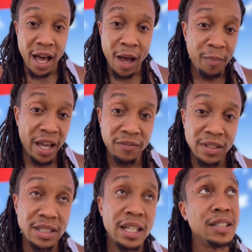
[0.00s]
I'm gonna have
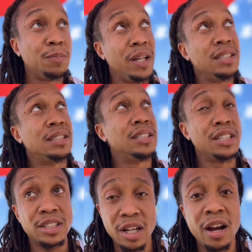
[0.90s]
to say this place is
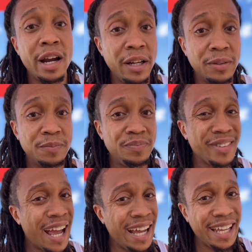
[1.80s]
just all right.
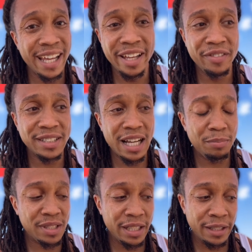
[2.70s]
I can't give it
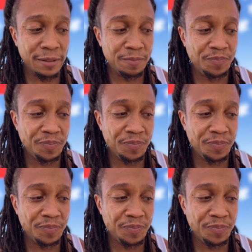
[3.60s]
top tier.